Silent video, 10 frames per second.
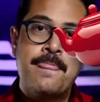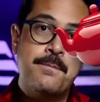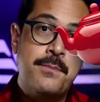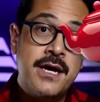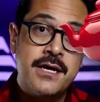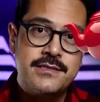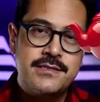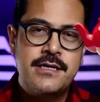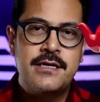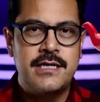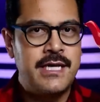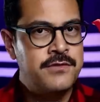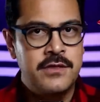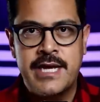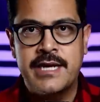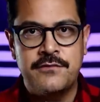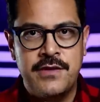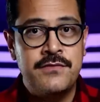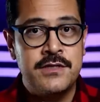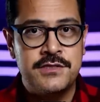But, given the lack of
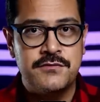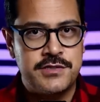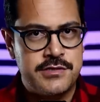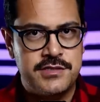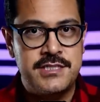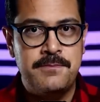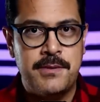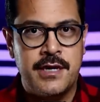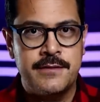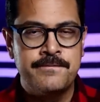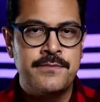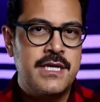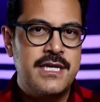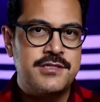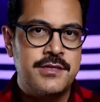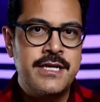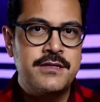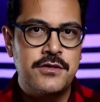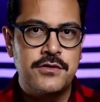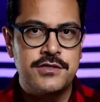evidence for such a teapot, its
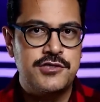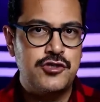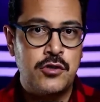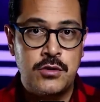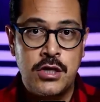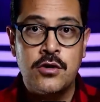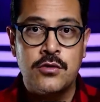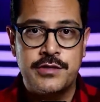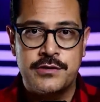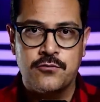likelihood is so low that